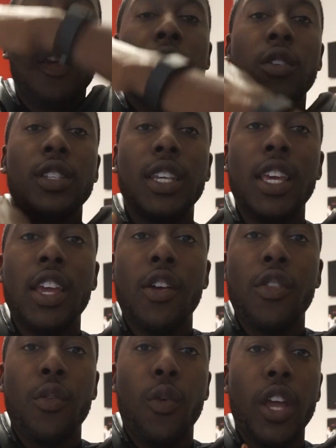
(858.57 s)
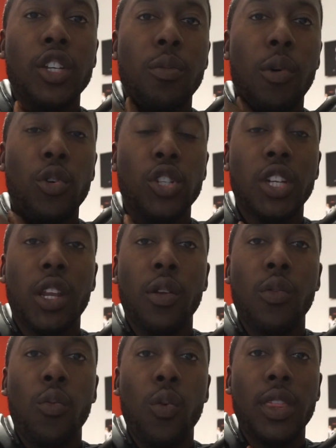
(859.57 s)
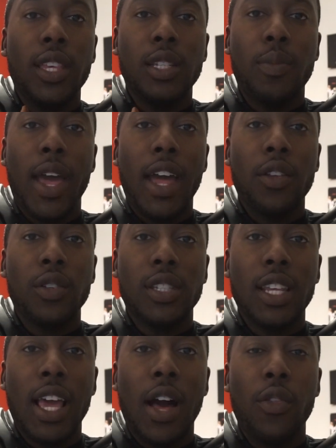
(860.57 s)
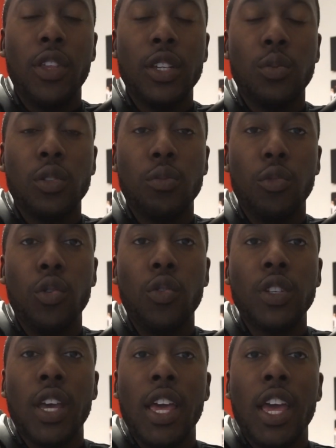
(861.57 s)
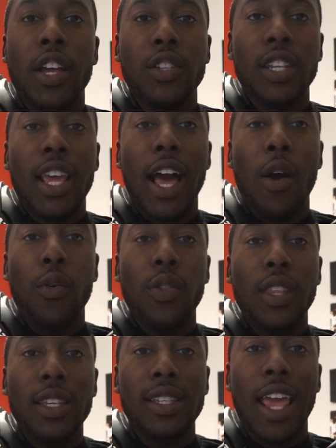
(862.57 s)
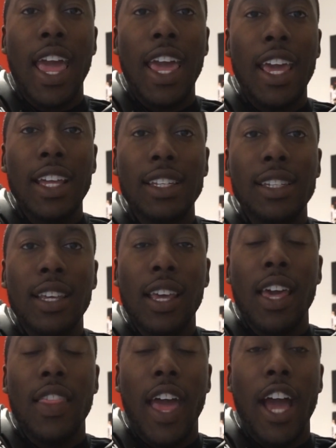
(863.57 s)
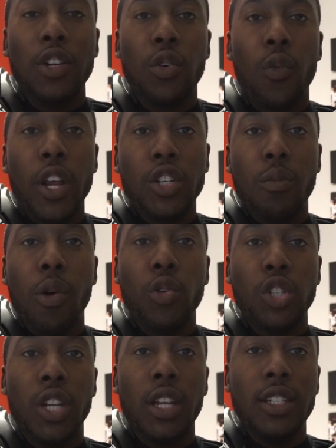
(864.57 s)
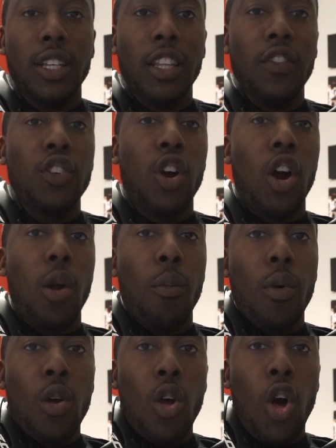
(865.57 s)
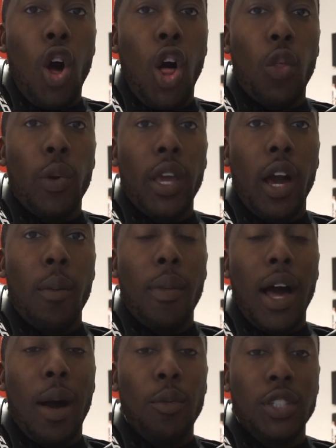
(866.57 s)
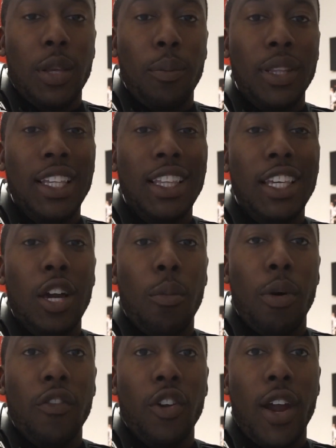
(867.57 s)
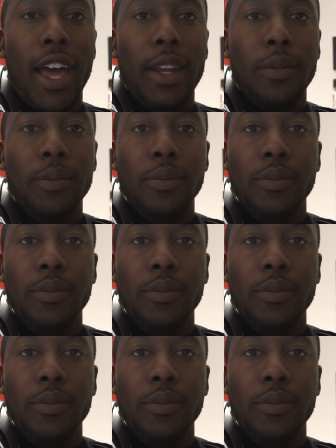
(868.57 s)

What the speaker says: You can see here the range of motion with this pad. You can see how this was moved and see how this aids in the actual range of motion to lift your arm all the way up almost completely above your head.